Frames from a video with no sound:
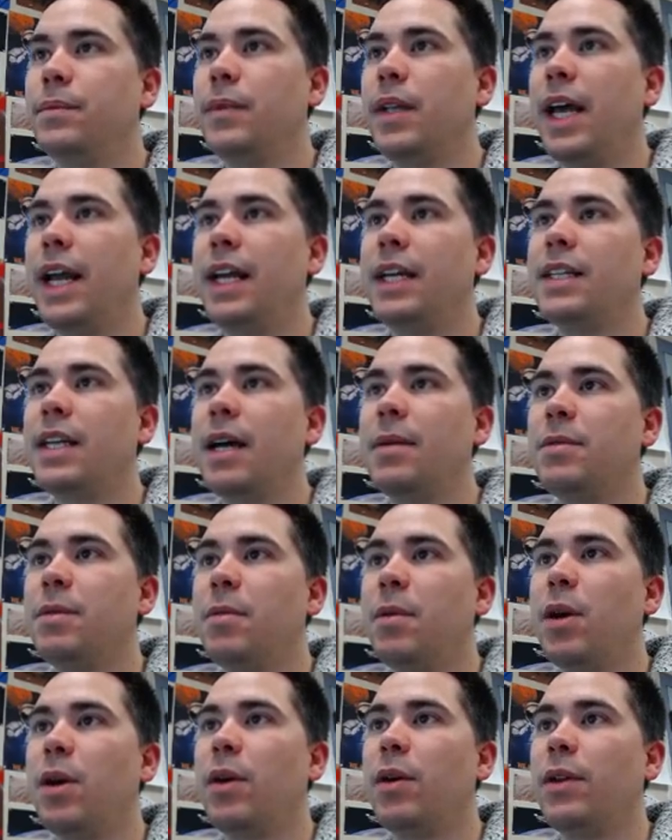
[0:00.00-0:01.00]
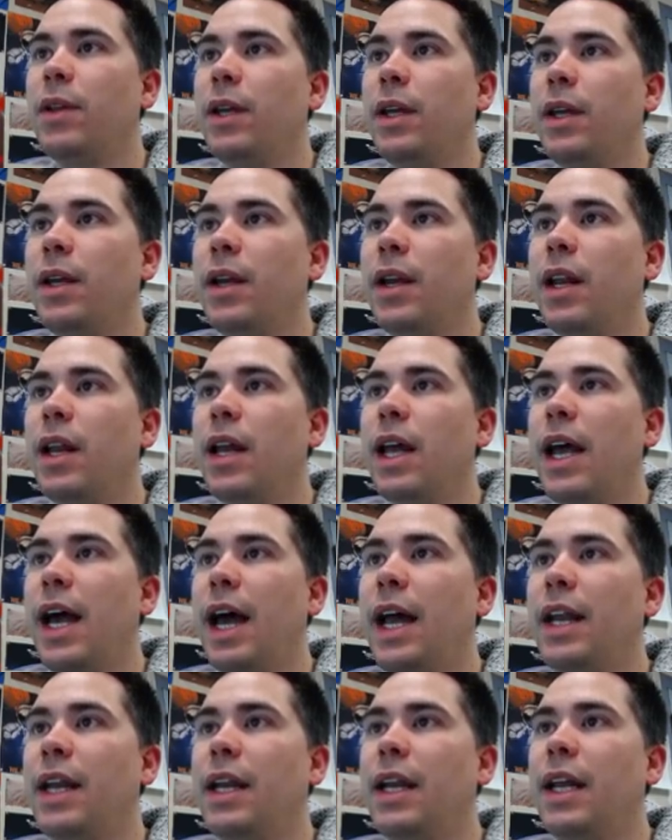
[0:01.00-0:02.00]
anytime tomorrow they can
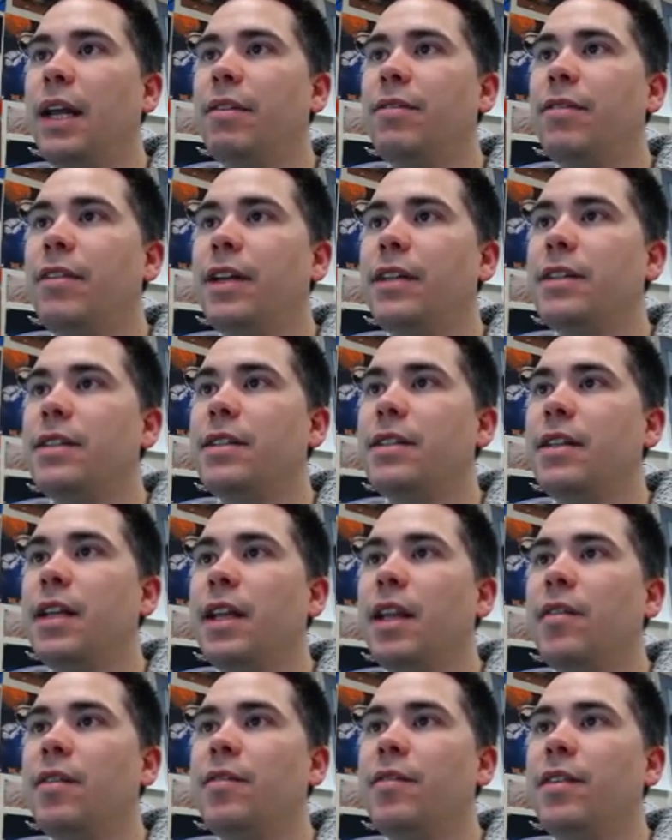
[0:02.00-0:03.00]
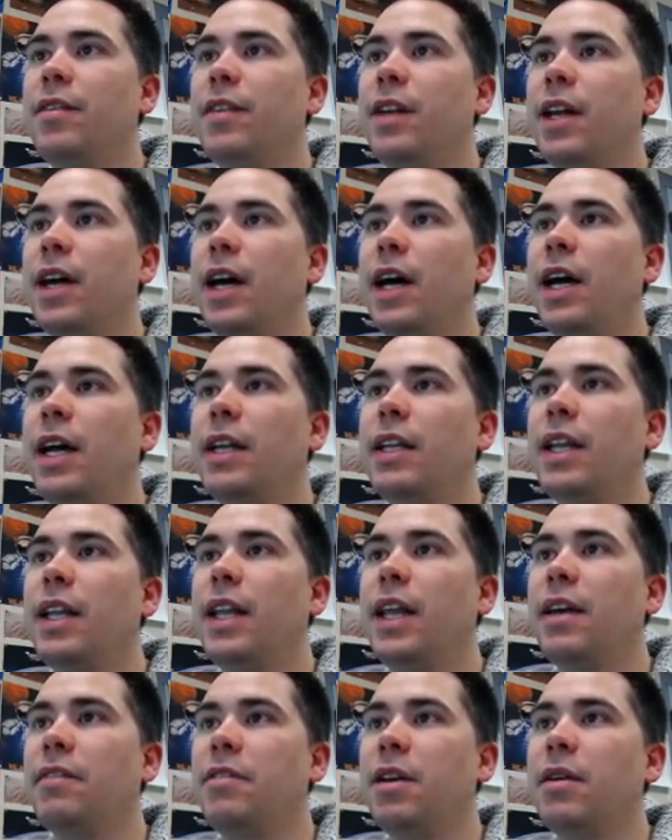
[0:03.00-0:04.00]
add it. If it's 11:59, then they
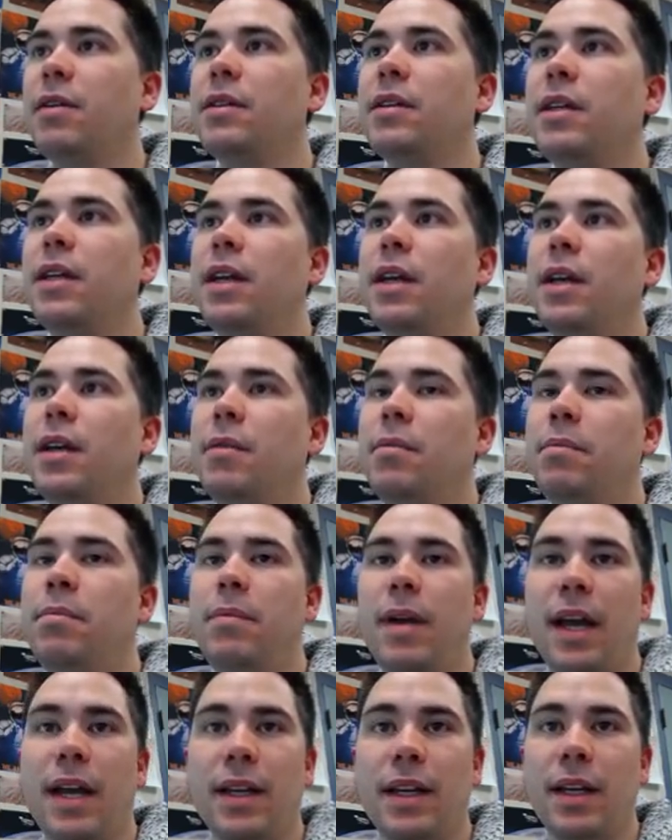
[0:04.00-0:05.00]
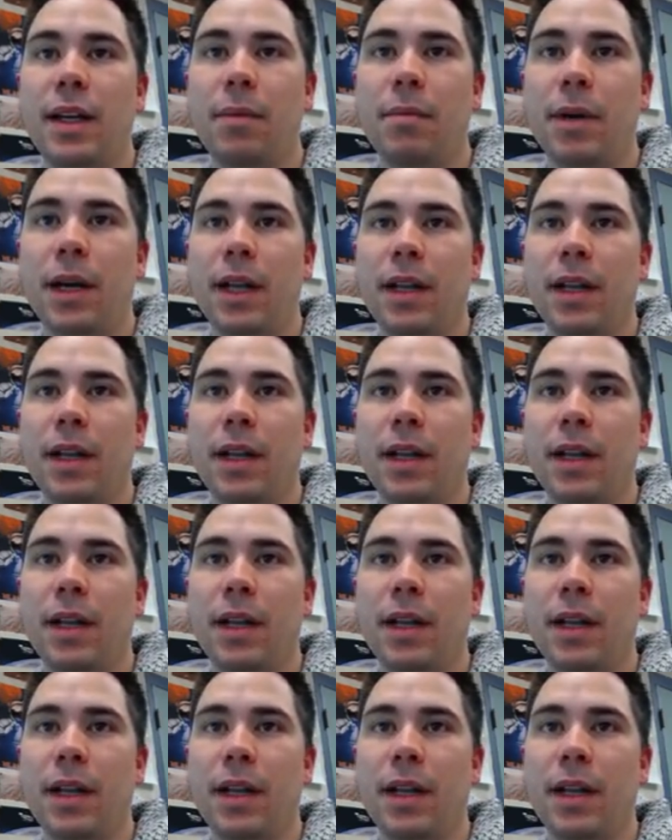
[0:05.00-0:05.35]
have to hand it in by